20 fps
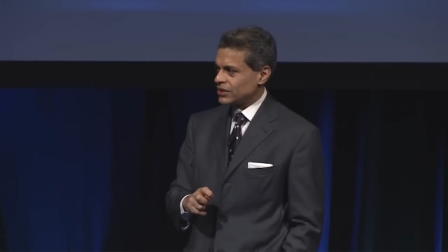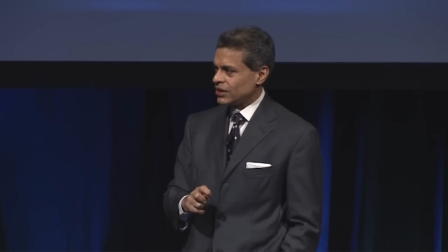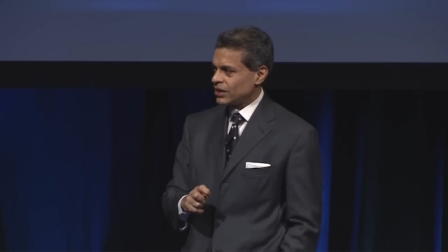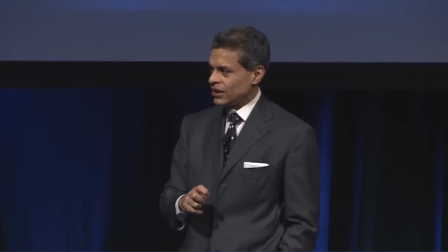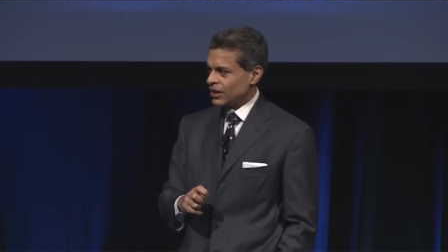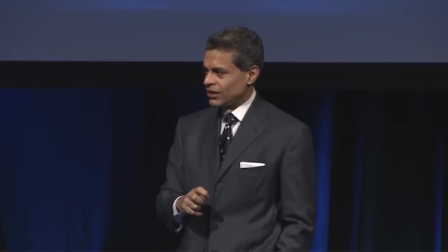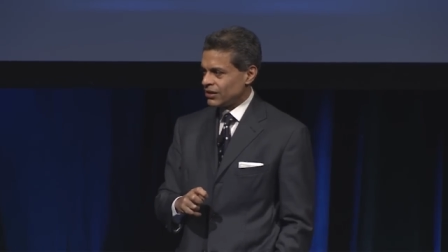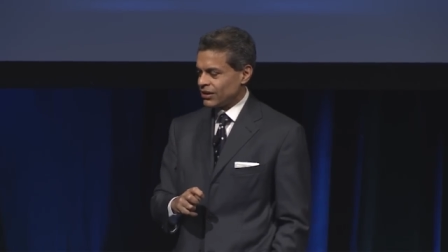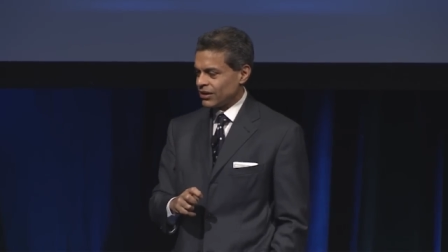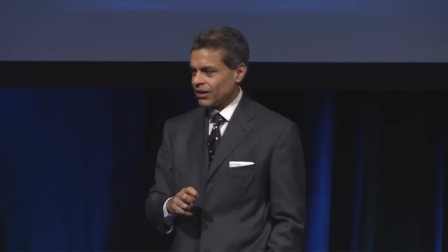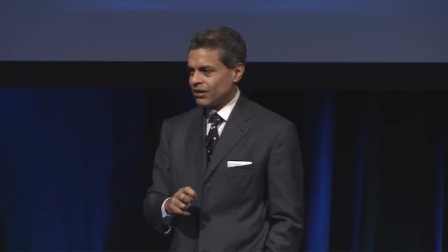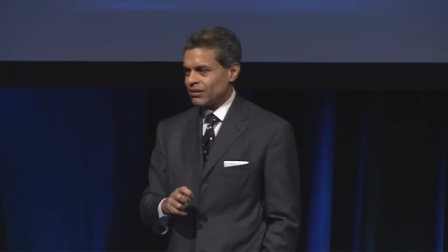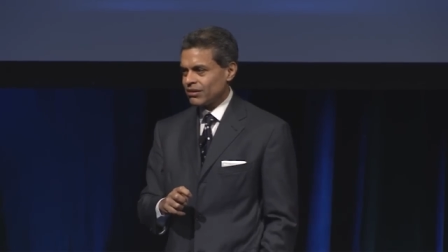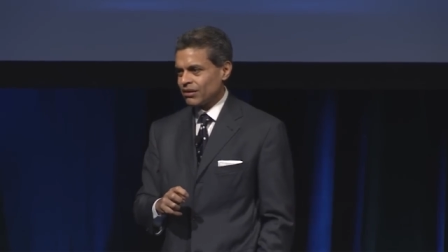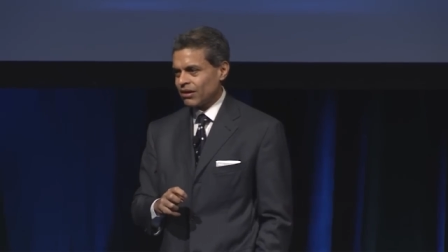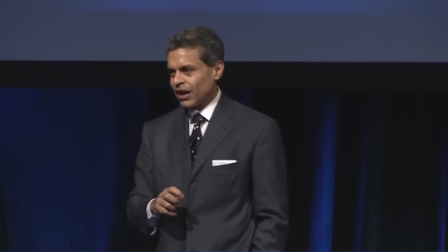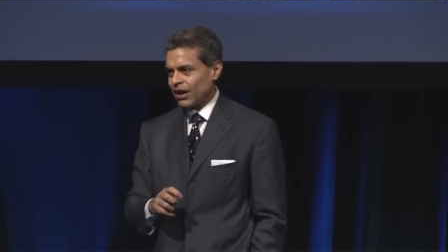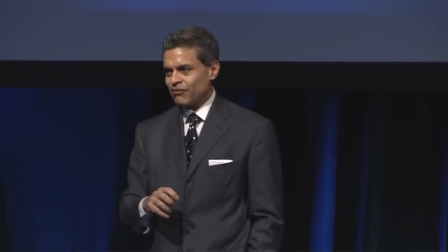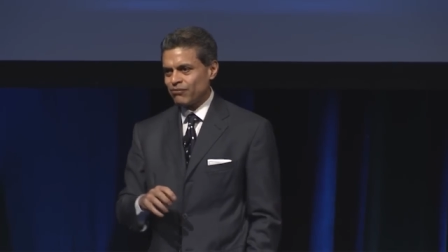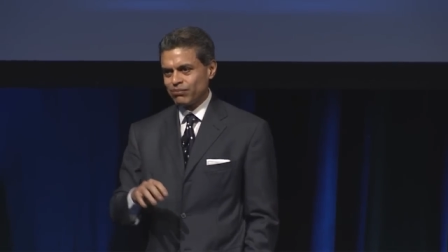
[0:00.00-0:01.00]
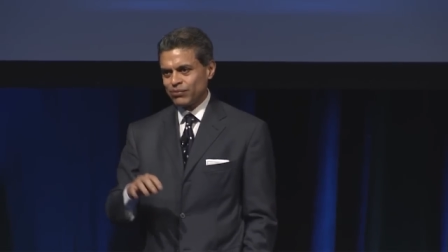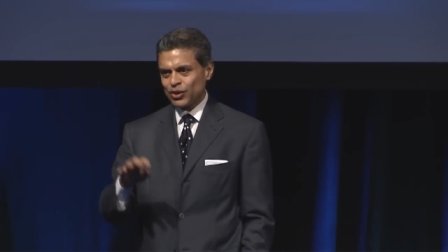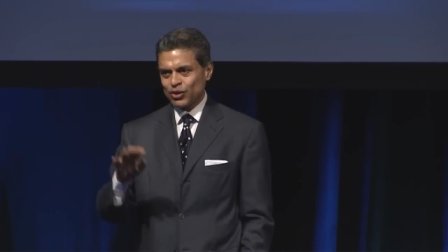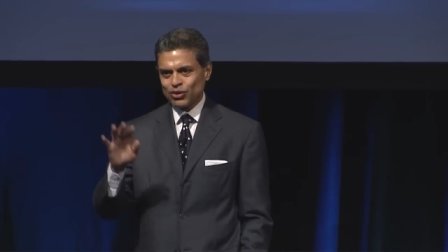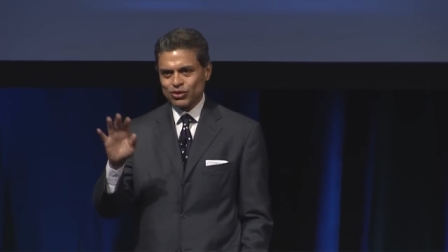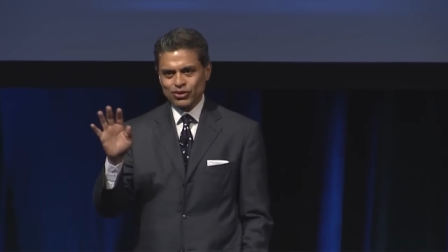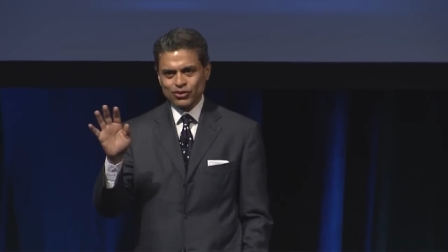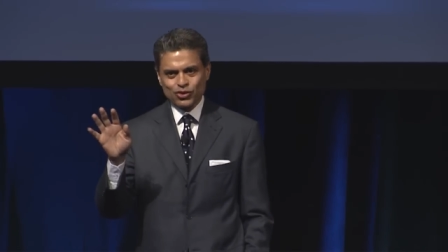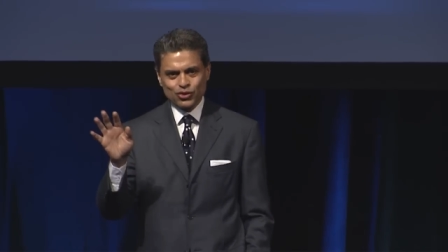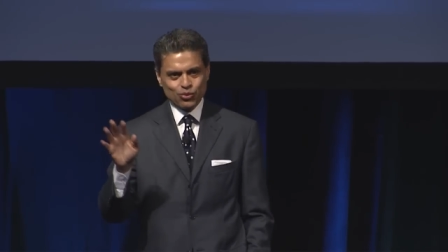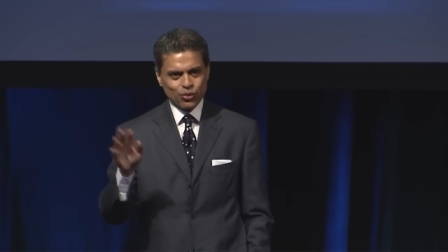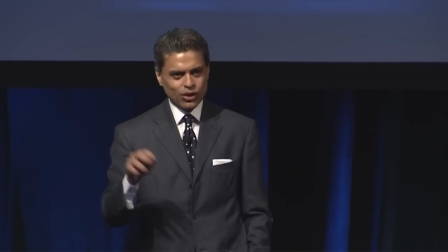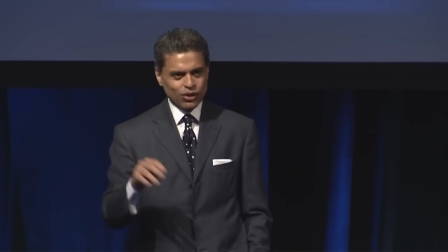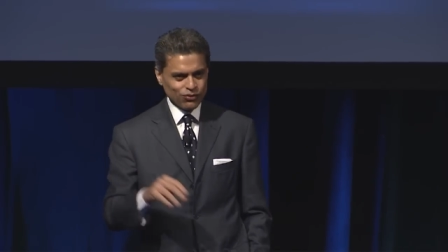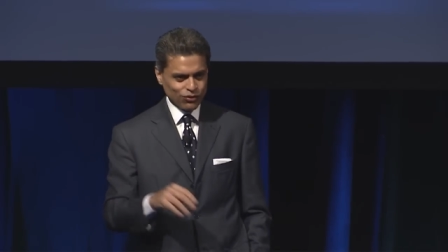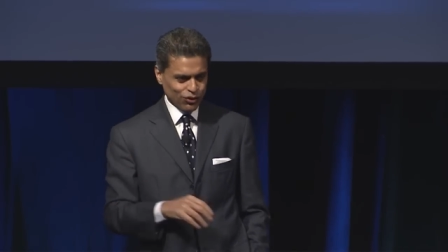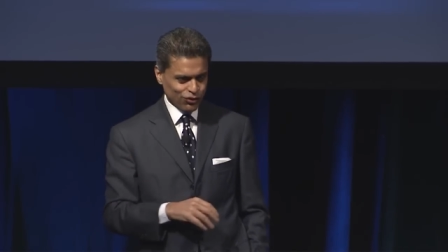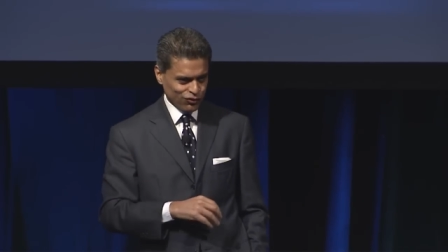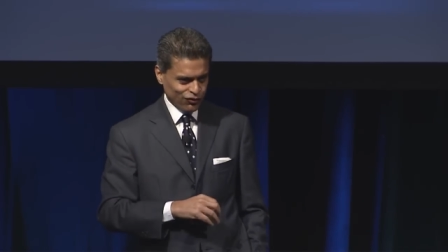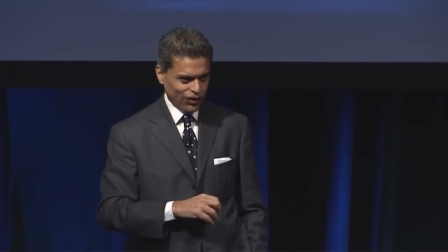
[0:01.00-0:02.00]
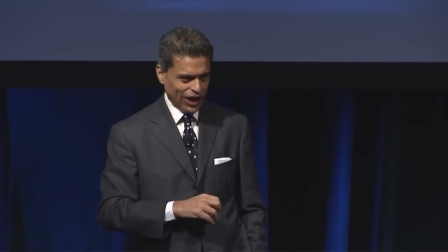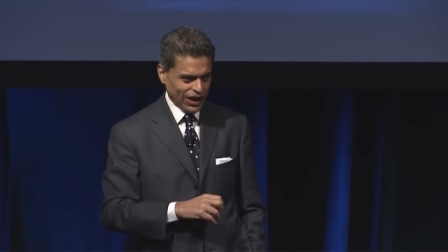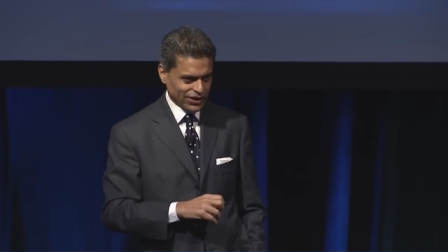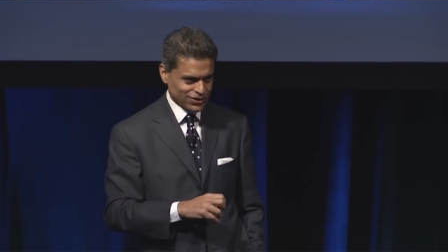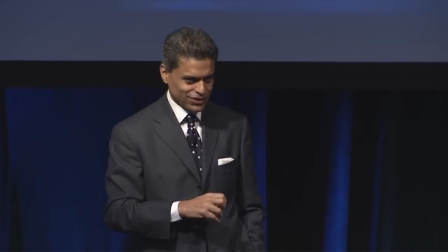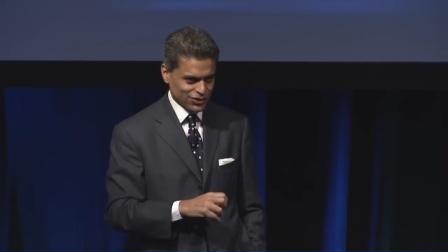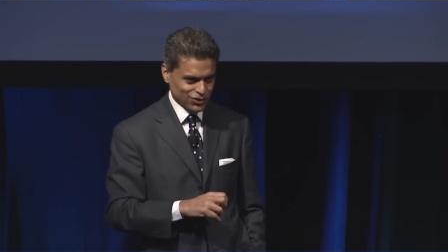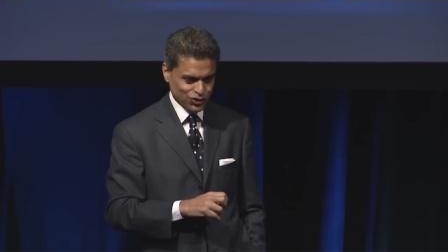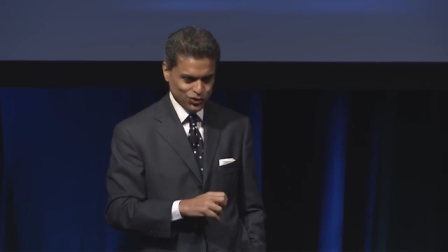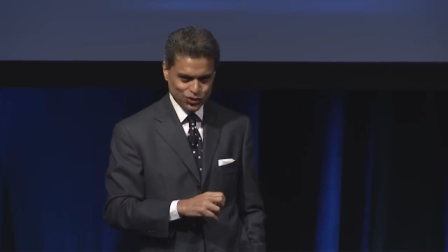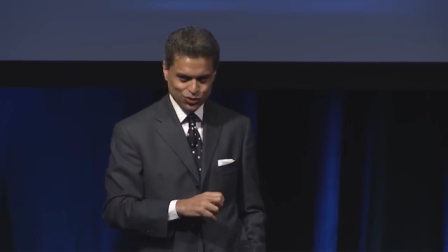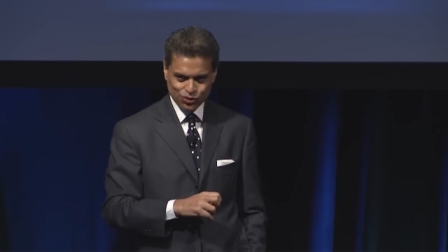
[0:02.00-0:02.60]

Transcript: in India. This is one of those facts that's too